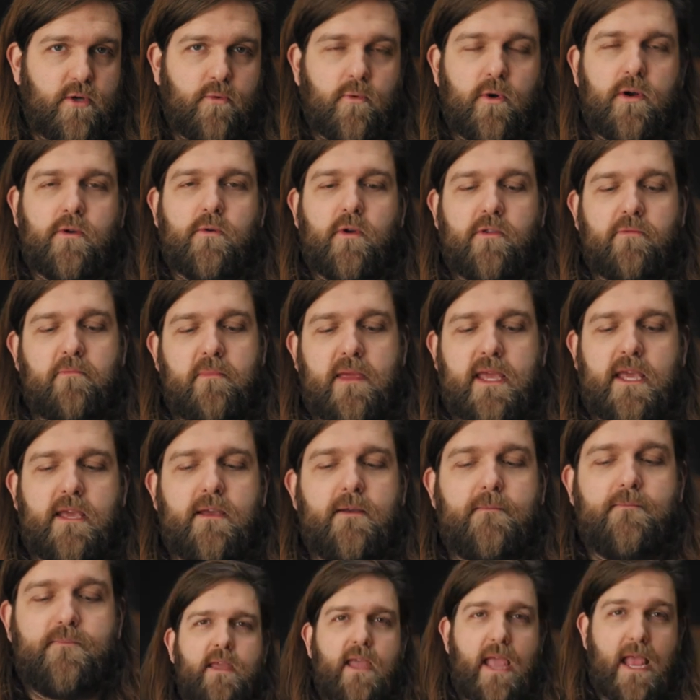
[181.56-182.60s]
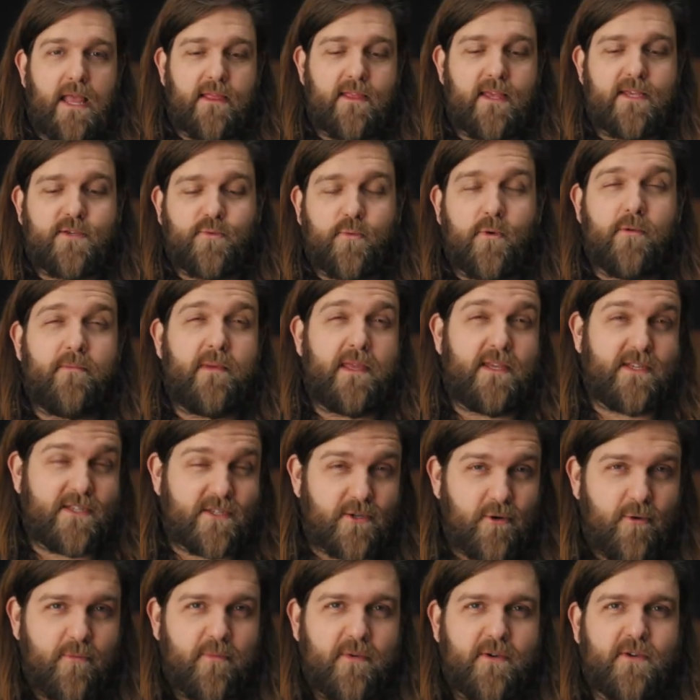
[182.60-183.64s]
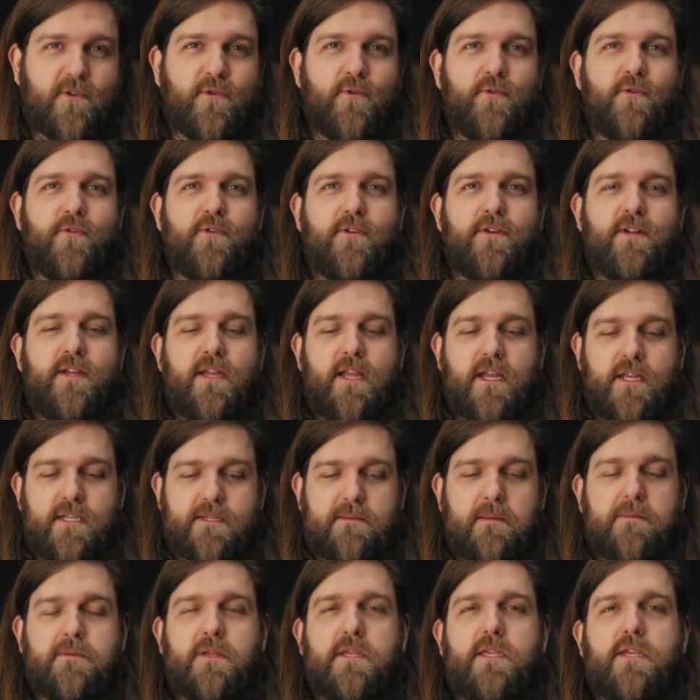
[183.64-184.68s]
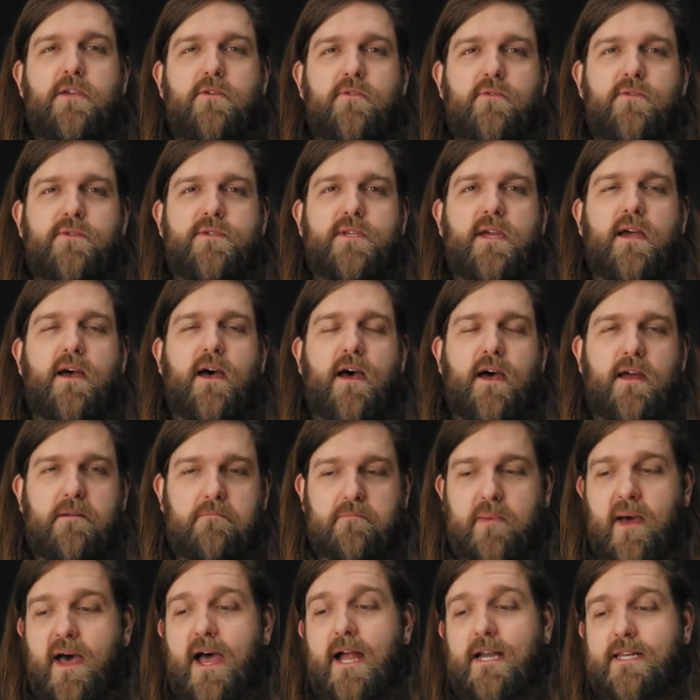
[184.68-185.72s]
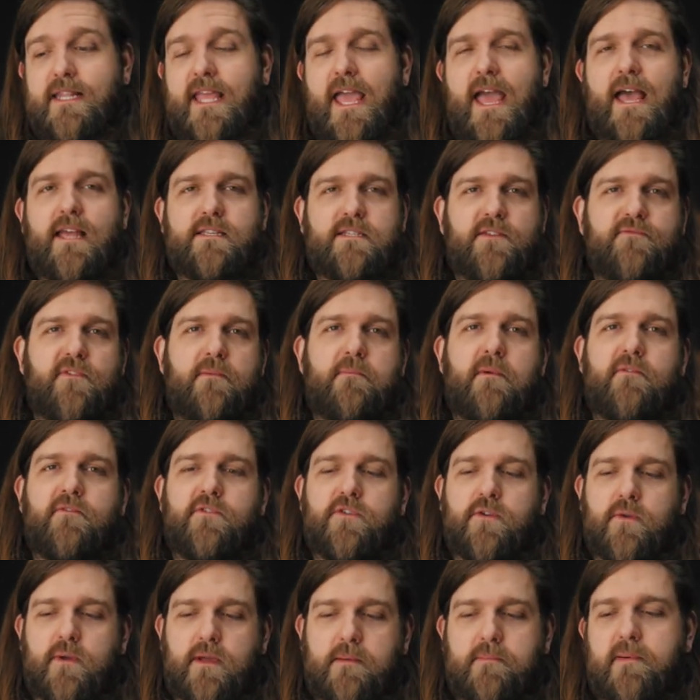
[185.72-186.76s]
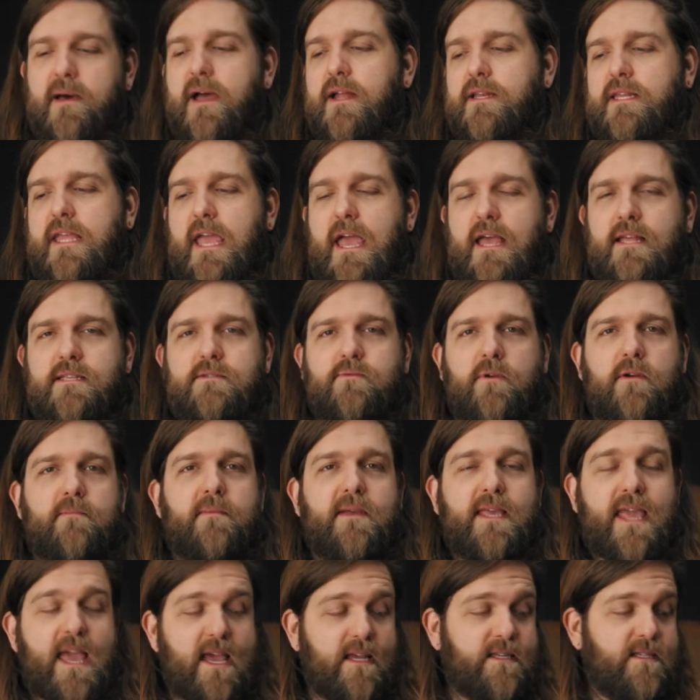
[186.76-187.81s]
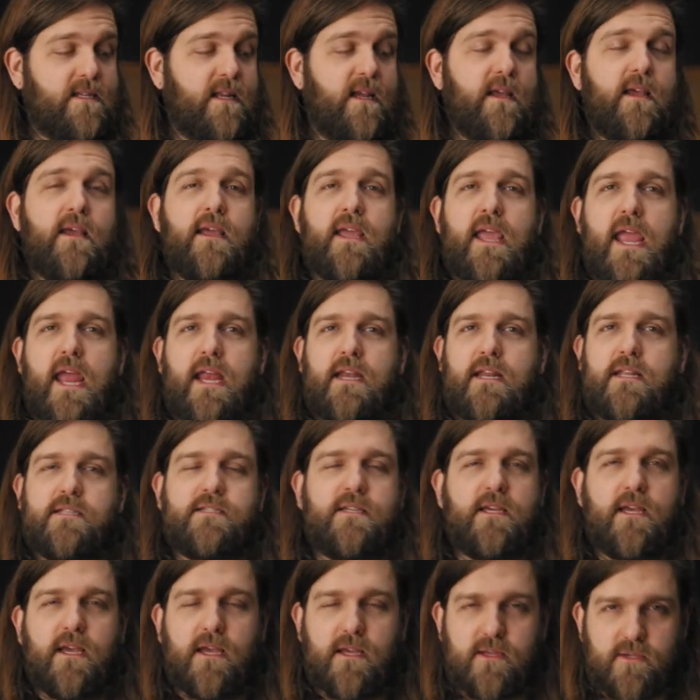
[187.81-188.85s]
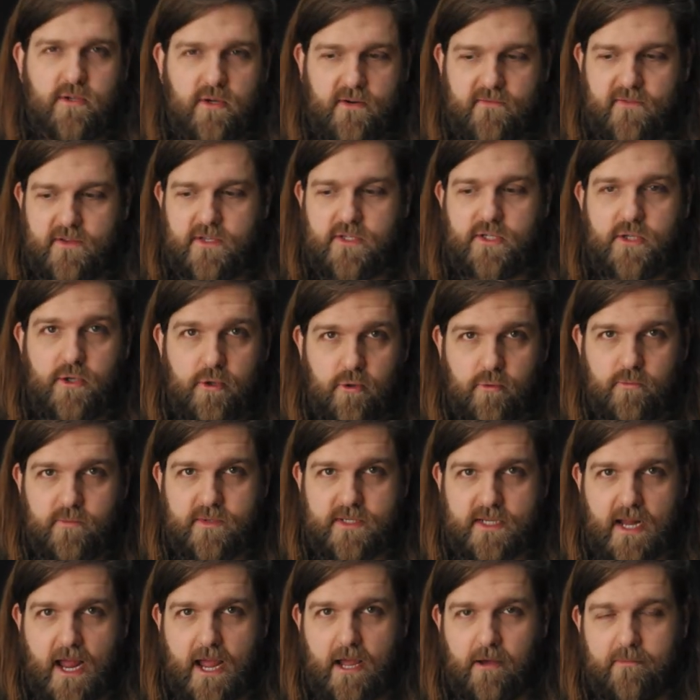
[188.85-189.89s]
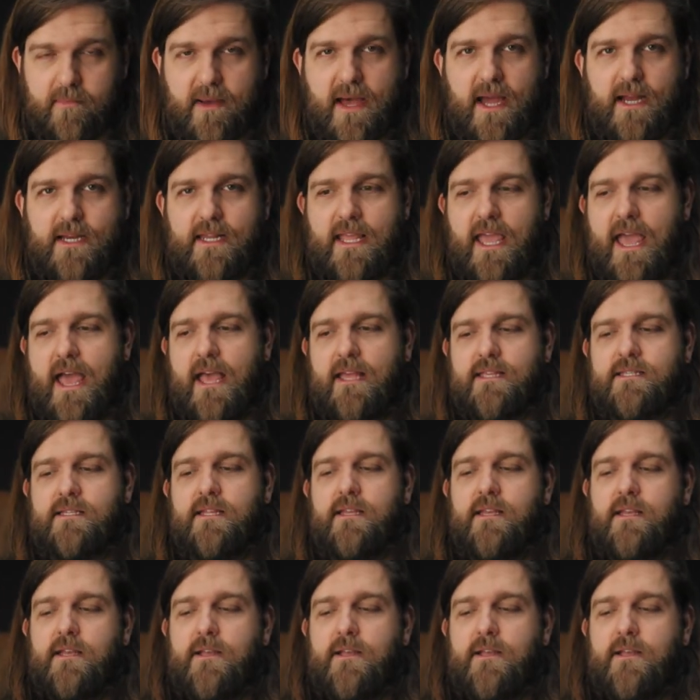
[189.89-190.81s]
work with me. And this will be super cool to be able to use on podcasts. If I'm ever doing a podcast where I'm a guest and it's a sort of a Zoom style podcast.